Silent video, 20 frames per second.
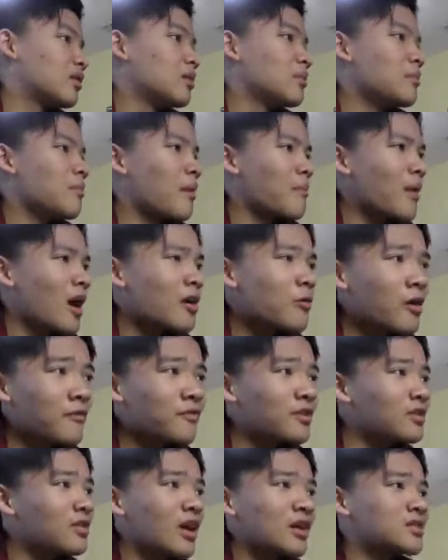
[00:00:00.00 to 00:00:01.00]
keep in mind,
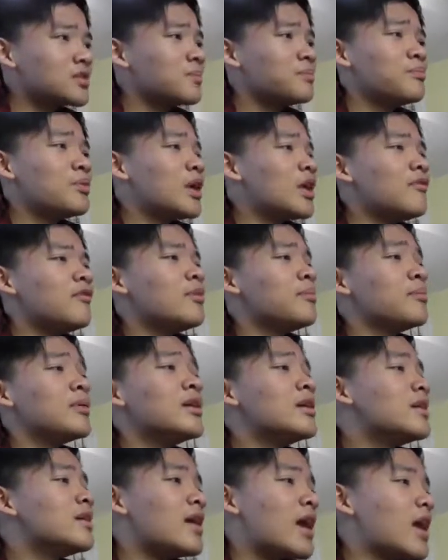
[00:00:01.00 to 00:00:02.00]
Minecraft is not some
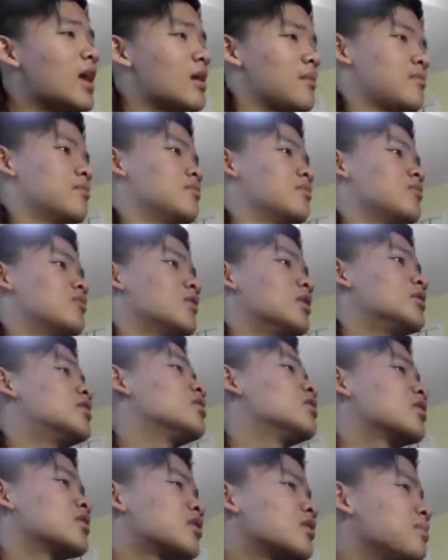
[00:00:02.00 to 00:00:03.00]
PvP game. It's
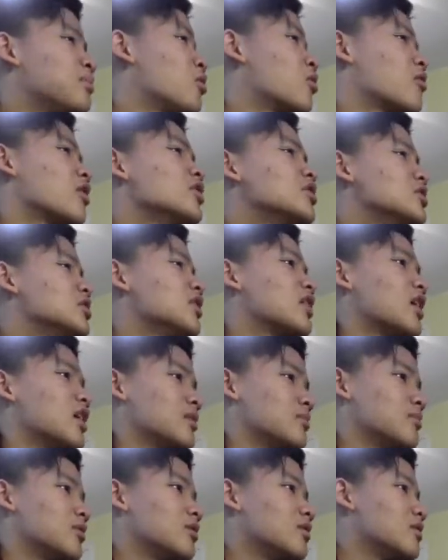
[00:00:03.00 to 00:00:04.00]
an exploration
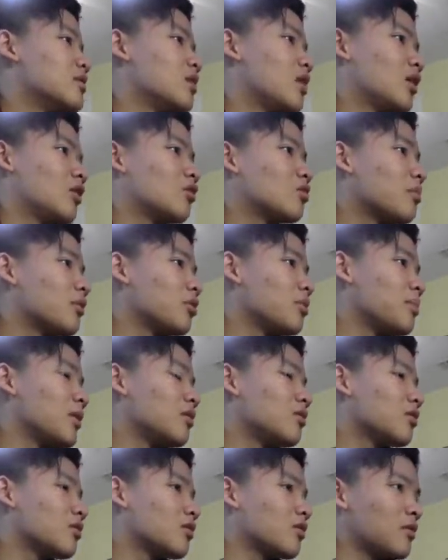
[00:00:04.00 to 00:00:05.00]
game, and you're supposed to be
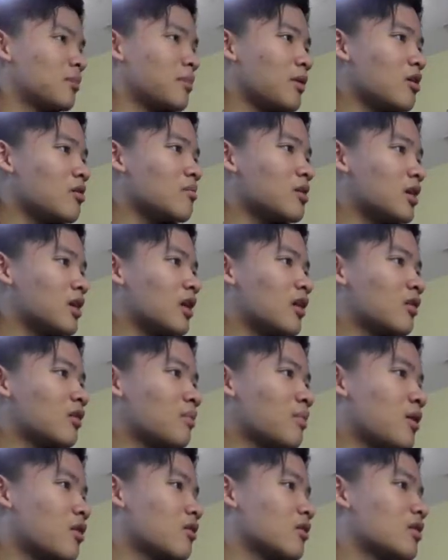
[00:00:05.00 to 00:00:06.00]
able to experiment and
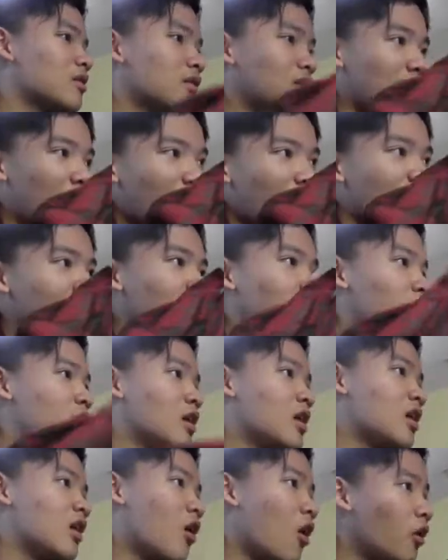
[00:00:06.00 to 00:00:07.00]
experience life in an